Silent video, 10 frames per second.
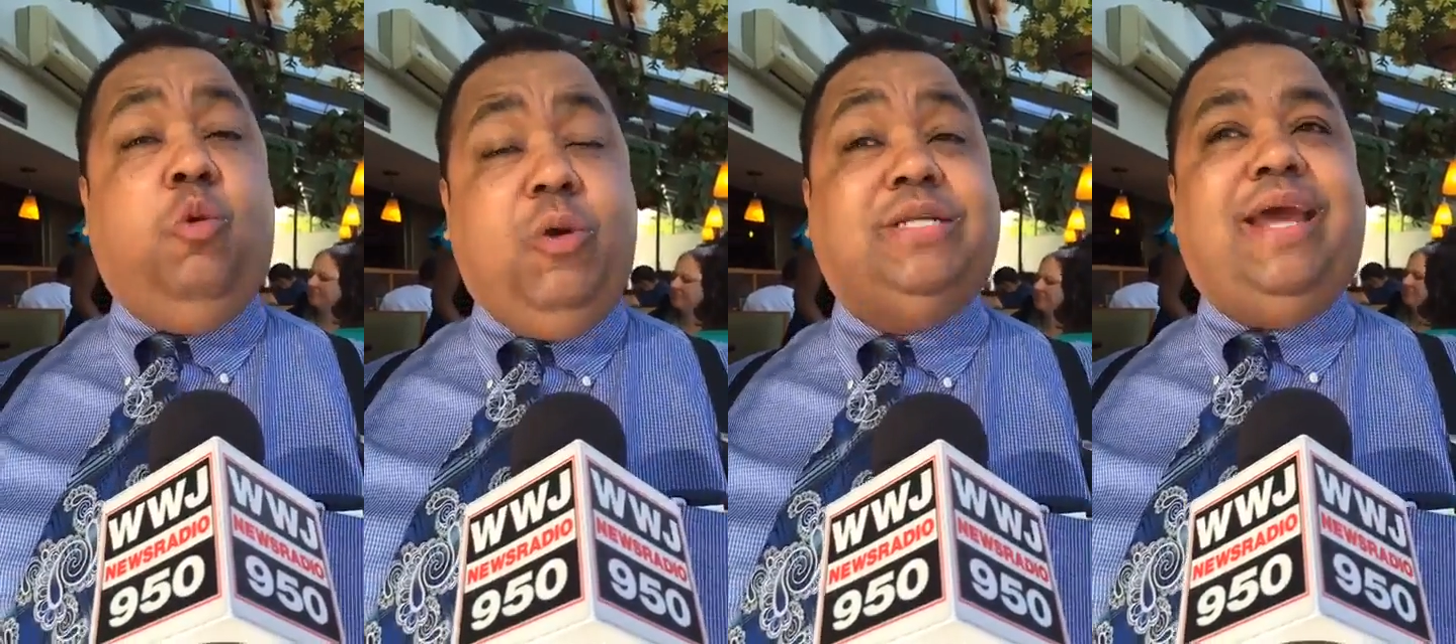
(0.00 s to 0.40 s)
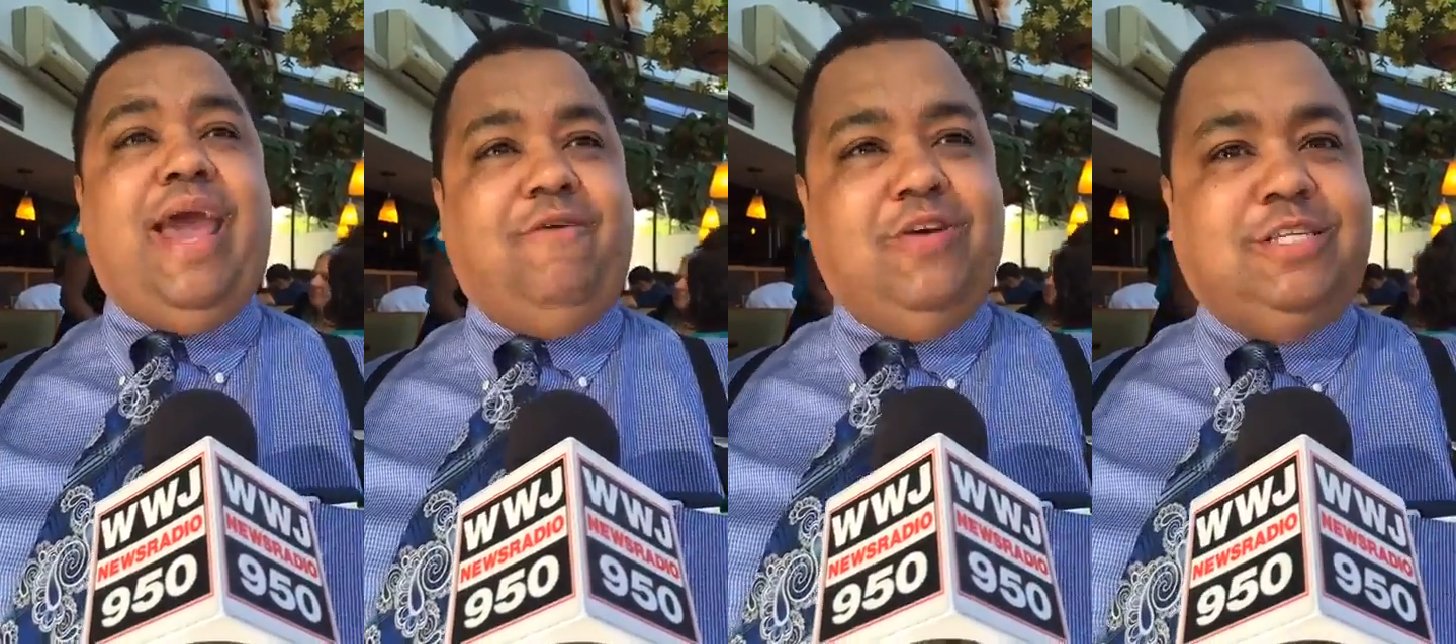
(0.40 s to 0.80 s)
which
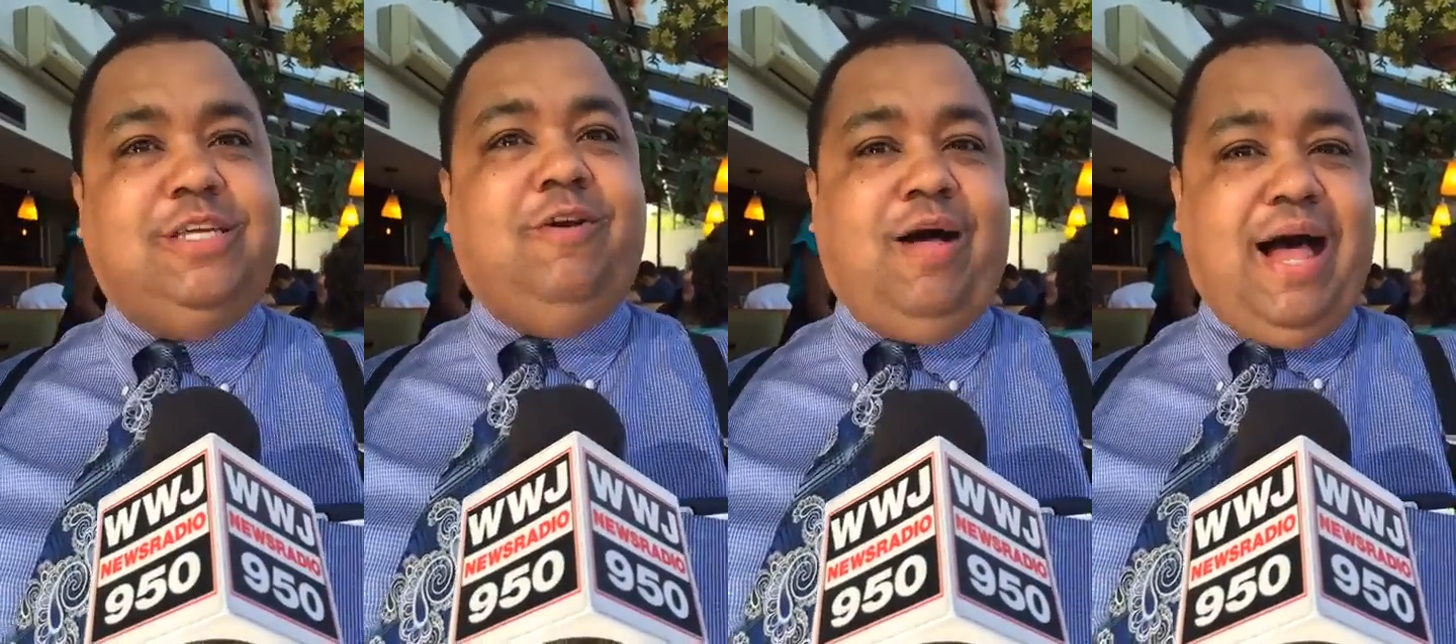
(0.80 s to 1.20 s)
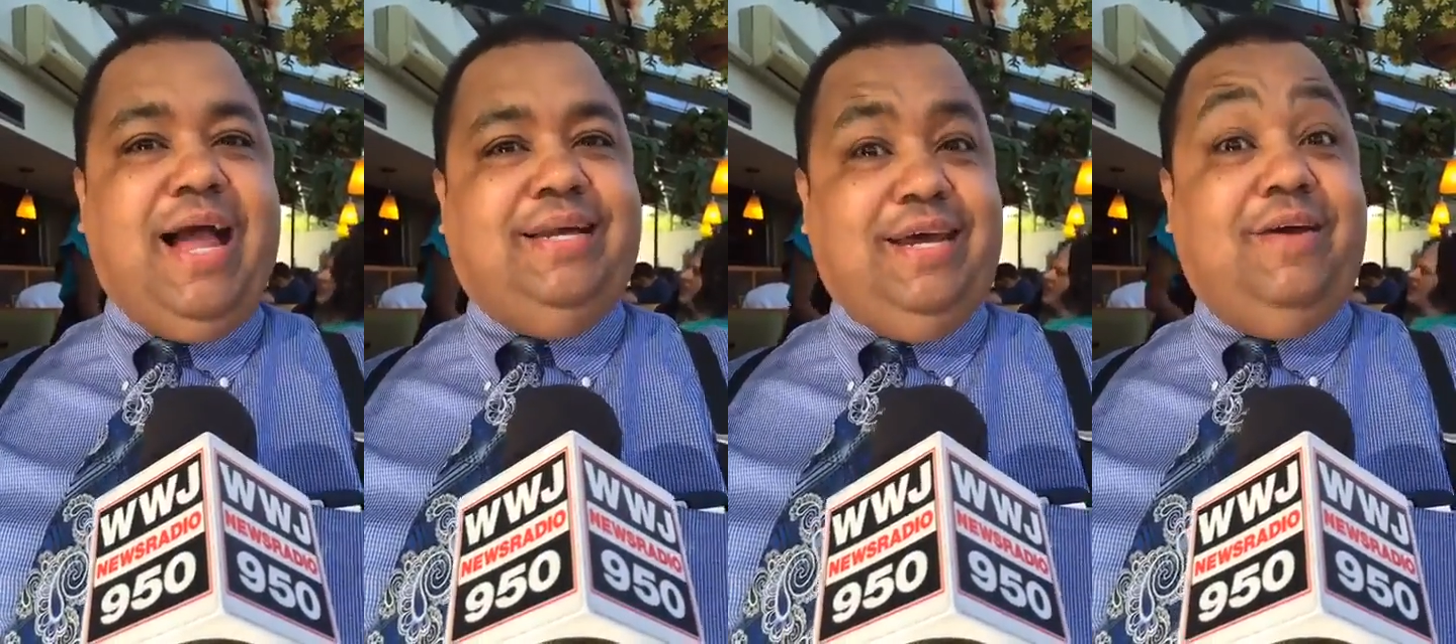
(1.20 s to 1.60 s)
every single
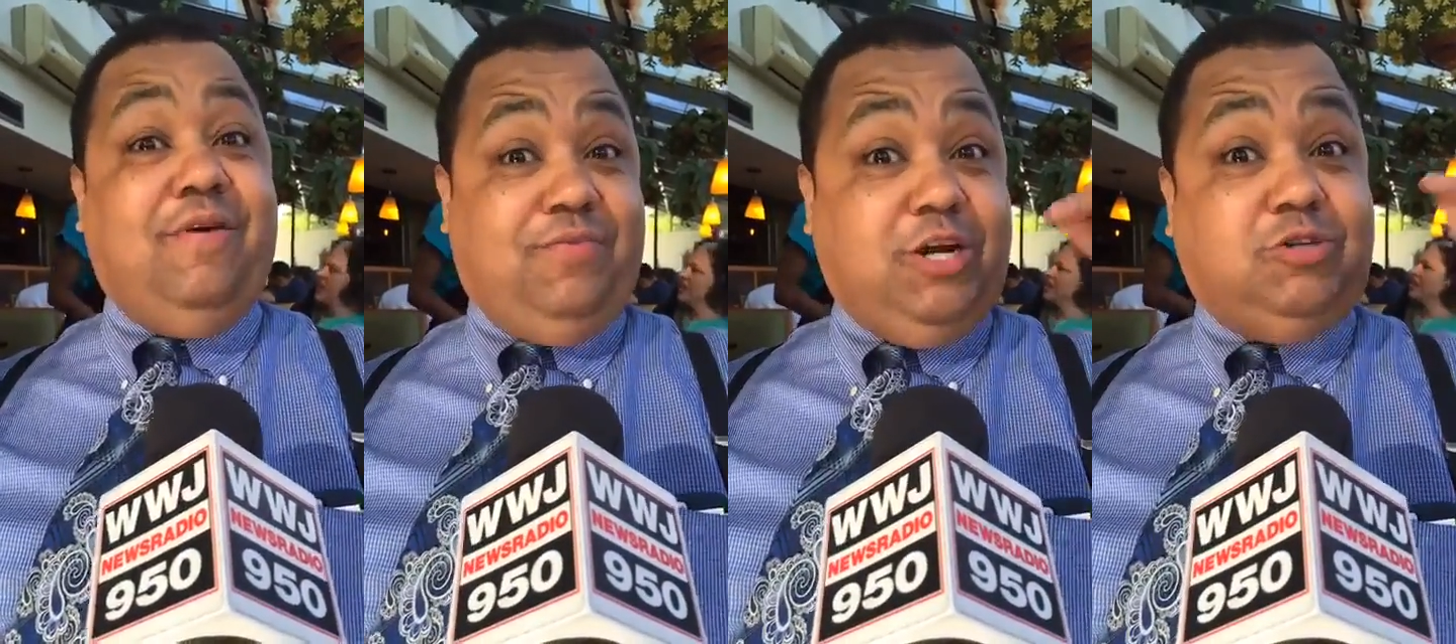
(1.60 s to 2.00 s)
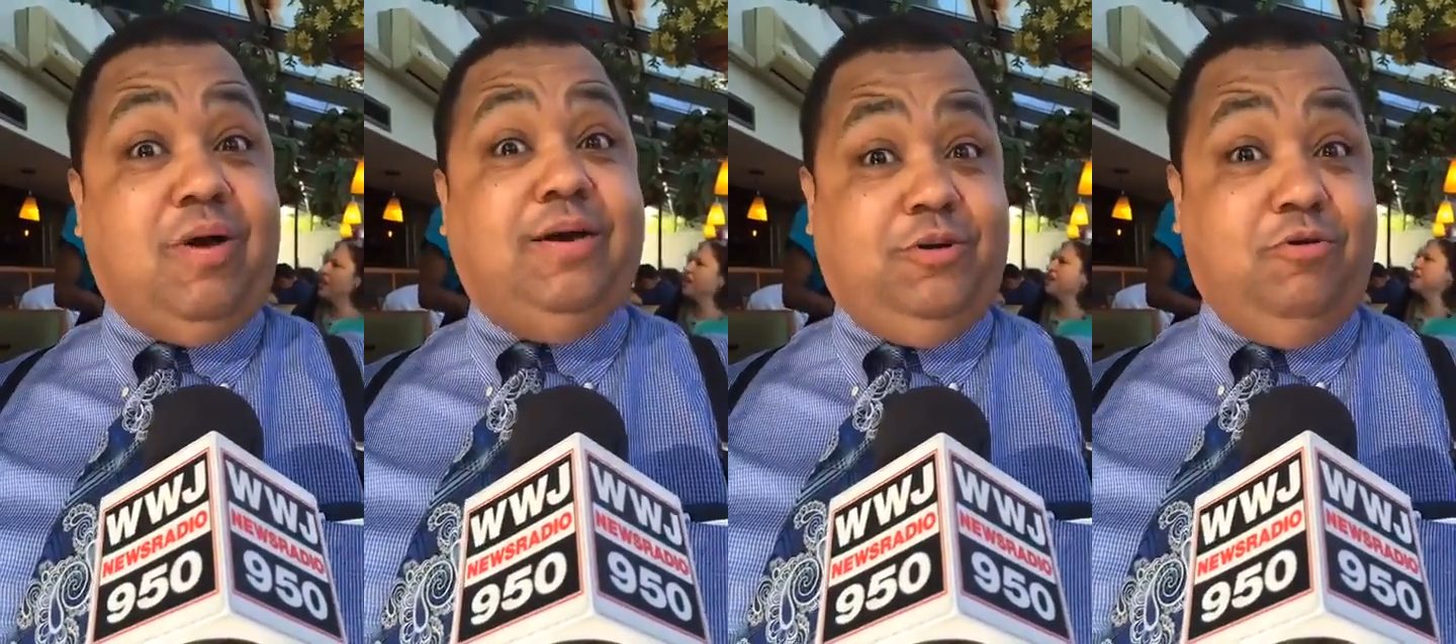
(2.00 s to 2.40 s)
idea that they're
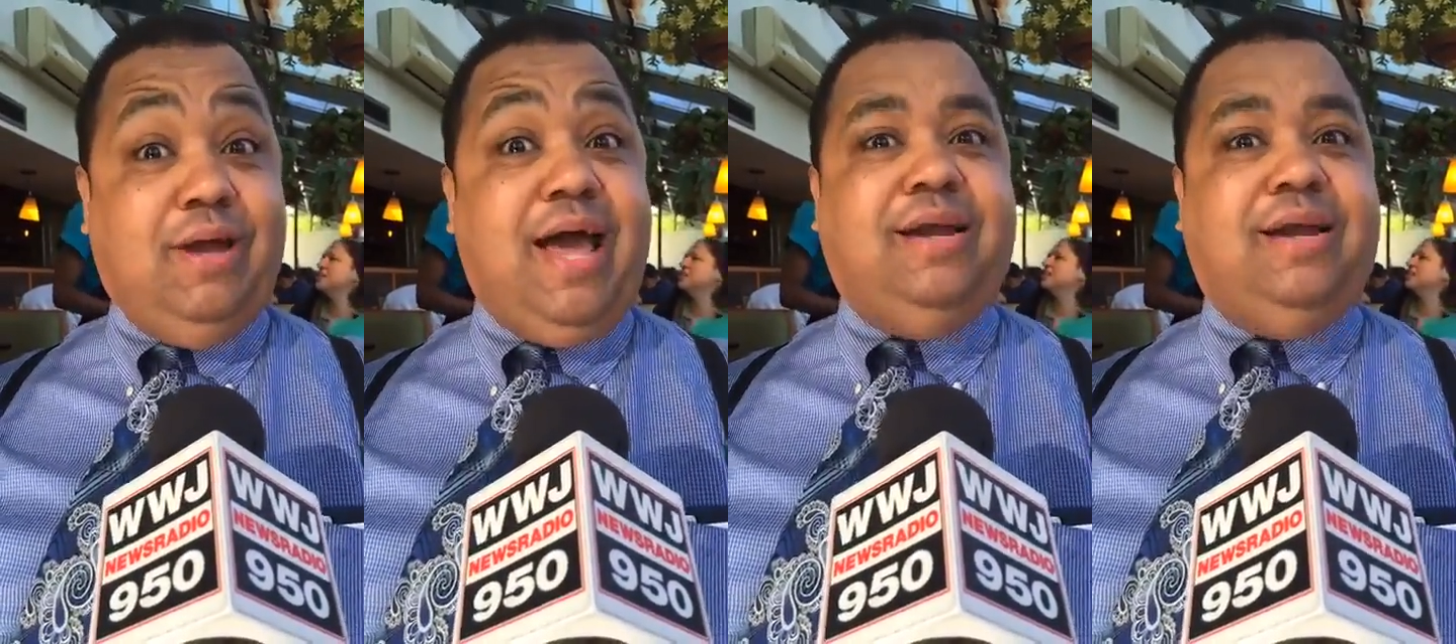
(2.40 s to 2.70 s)
trying to do now